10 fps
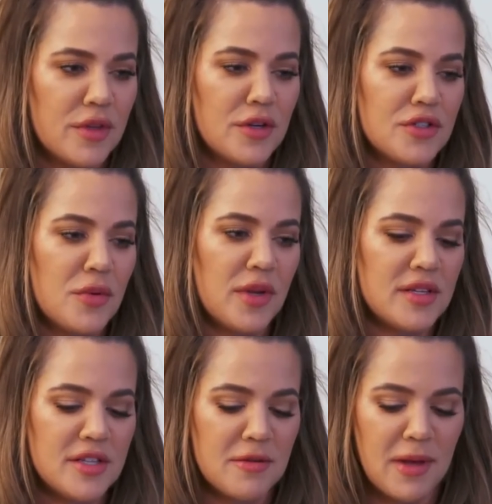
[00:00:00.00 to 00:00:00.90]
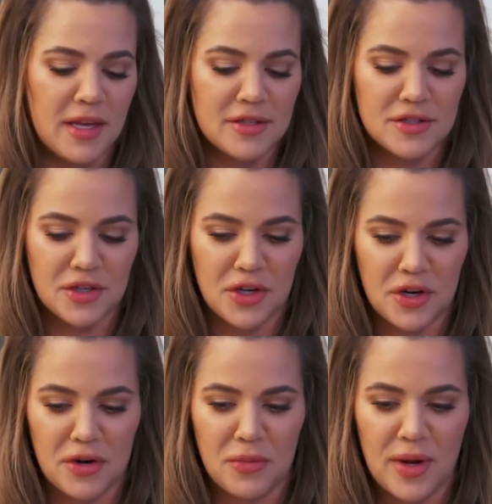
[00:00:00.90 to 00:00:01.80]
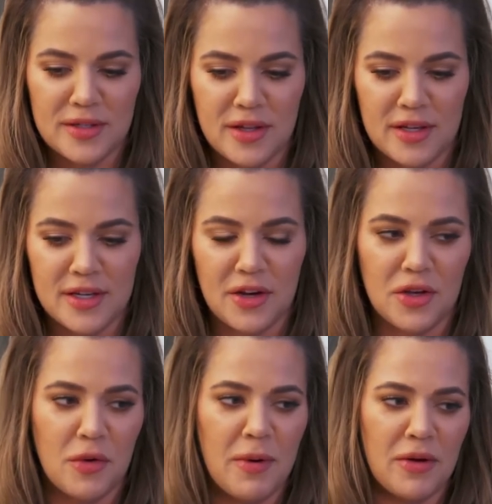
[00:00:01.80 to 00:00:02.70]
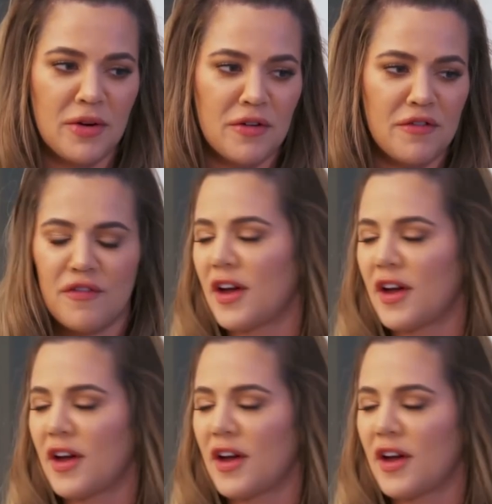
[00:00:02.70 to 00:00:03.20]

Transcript: You're so easy to make insecure. Wait till I tell you about your